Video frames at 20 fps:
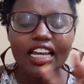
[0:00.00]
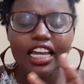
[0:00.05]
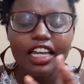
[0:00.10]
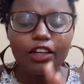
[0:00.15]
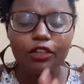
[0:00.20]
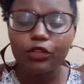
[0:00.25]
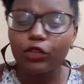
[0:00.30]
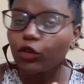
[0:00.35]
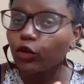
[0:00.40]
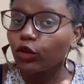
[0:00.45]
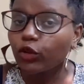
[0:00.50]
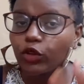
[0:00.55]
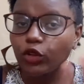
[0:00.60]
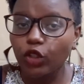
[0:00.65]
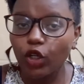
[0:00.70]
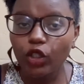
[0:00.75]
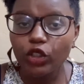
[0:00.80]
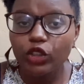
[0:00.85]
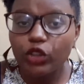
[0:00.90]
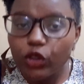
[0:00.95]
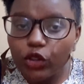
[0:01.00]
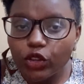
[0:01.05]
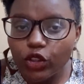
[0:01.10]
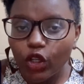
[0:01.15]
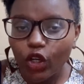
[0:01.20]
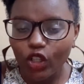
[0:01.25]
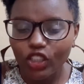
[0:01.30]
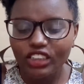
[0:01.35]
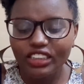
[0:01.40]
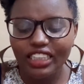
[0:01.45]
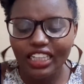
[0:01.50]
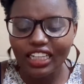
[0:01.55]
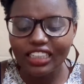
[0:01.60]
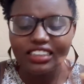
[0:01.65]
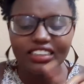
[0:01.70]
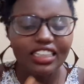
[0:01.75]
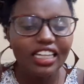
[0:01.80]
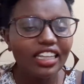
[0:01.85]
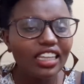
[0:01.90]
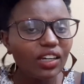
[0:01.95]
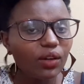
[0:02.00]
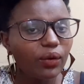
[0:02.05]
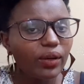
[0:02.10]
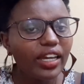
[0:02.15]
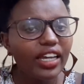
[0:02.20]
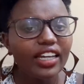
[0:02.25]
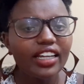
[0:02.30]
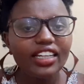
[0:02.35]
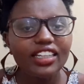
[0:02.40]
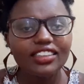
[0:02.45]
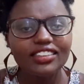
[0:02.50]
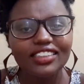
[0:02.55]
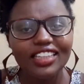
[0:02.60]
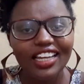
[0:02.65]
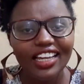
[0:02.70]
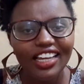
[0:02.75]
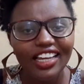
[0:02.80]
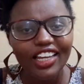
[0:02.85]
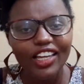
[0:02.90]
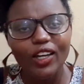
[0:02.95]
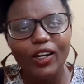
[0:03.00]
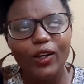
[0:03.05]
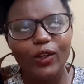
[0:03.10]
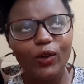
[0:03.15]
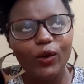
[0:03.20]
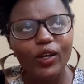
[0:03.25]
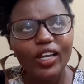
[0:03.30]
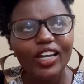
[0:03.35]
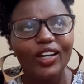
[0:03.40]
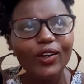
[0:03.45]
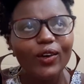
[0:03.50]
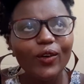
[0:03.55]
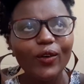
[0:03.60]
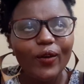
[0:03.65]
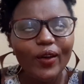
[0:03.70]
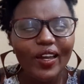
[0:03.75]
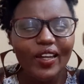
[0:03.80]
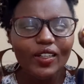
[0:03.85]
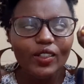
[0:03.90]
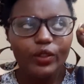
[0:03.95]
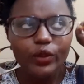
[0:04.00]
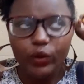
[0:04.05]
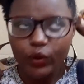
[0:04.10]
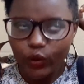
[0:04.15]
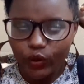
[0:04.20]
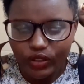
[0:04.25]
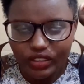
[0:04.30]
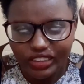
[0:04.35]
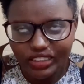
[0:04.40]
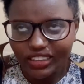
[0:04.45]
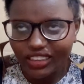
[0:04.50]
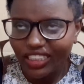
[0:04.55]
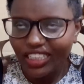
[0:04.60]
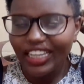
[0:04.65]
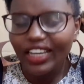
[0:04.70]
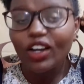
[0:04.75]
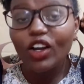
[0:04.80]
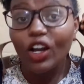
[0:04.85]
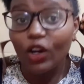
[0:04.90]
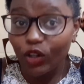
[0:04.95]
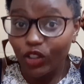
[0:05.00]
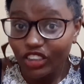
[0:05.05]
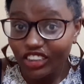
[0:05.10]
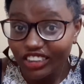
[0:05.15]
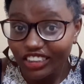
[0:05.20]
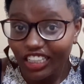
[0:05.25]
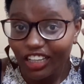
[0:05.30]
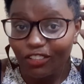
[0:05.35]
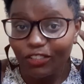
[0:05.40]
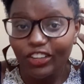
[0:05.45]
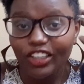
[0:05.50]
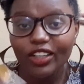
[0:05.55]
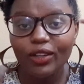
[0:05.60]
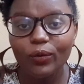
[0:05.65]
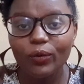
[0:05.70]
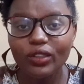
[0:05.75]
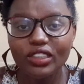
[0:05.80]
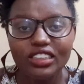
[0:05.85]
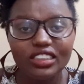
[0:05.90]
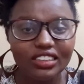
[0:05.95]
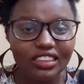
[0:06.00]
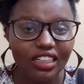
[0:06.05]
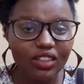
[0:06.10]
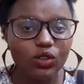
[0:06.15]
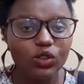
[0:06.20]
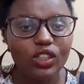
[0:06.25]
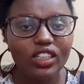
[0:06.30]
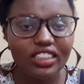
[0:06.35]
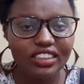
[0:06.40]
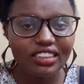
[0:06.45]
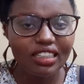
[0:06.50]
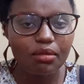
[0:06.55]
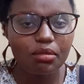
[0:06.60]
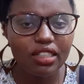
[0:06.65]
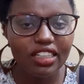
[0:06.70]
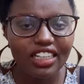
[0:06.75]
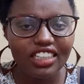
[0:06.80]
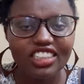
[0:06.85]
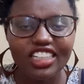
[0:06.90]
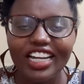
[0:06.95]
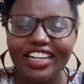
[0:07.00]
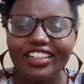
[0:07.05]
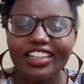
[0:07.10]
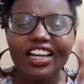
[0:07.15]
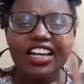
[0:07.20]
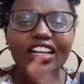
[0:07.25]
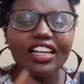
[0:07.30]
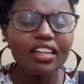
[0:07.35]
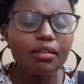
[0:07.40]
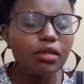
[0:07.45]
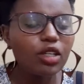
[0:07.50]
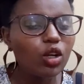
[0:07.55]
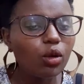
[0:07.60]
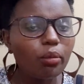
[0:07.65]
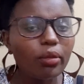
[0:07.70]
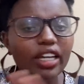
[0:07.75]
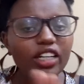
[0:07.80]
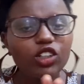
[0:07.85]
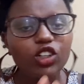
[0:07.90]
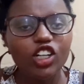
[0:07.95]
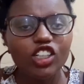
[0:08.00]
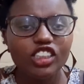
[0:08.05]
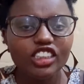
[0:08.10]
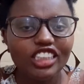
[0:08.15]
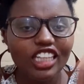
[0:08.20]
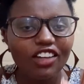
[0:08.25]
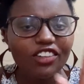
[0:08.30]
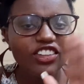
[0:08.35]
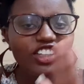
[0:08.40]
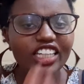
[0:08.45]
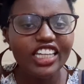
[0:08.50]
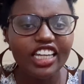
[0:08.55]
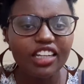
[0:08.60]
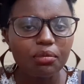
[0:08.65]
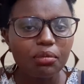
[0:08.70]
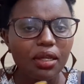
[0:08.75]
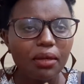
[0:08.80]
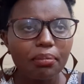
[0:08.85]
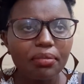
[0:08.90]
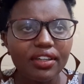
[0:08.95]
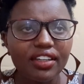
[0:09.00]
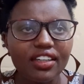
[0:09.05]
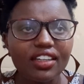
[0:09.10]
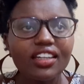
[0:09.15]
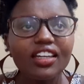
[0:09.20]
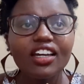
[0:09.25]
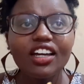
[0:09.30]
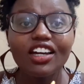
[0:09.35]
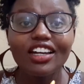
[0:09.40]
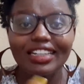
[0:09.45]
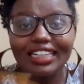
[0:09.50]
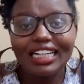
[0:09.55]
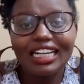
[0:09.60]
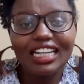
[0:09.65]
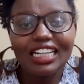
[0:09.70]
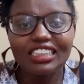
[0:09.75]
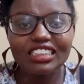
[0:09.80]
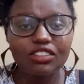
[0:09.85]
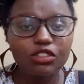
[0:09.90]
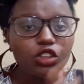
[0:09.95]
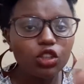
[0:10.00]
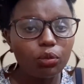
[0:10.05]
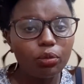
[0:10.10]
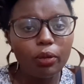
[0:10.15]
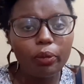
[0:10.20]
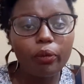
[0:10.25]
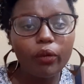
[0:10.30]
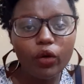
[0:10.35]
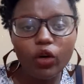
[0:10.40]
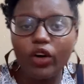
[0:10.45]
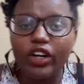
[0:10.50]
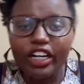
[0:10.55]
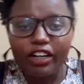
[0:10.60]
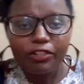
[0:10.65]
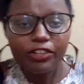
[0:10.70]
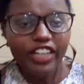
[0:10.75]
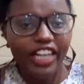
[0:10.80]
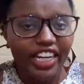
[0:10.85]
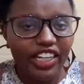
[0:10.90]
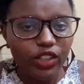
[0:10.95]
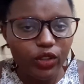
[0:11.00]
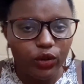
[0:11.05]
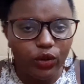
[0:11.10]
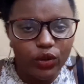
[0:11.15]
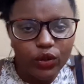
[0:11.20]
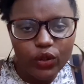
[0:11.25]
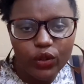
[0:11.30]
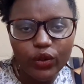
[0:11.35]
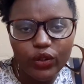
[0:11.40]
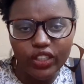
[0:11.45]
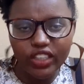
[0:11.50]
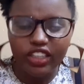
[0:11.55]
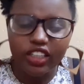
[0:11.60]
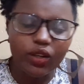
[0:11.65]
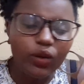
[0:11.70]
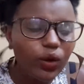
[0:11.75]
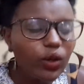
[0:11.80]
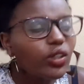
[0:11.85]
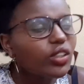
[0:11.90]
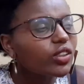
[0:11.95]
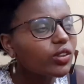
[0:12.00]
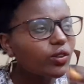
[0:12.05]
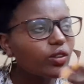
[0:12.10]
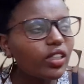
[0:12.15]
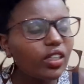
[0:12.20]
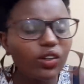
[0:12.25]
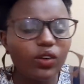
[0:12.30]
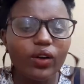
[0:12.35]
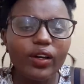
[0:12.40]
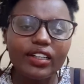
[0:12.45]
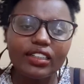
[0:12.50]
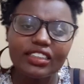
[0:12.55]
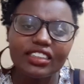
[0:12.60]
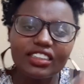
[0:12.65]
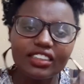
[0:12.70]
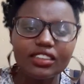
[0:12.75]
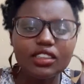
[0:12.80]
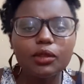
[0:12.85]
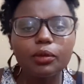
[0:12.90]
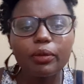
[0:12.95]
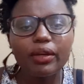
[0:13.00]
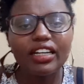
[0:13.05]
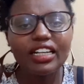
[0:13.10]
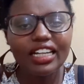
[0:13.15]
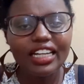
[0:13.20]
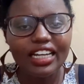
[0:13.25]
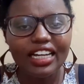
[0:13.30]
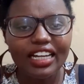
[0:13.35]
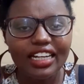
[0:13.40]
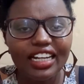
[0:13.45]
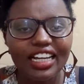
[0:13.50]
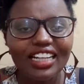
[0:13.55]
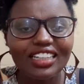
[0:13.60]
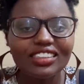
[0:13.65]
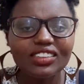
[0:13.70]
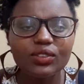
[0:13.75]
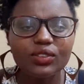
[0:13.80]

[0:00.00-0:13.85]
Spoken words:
If you don't use hostels, the other way is you can go and use couch surfing, which is actually something I tried. Let me combine couch surfing and maybe relatives or people or a friend you know in the coast. You can go and spend like a night,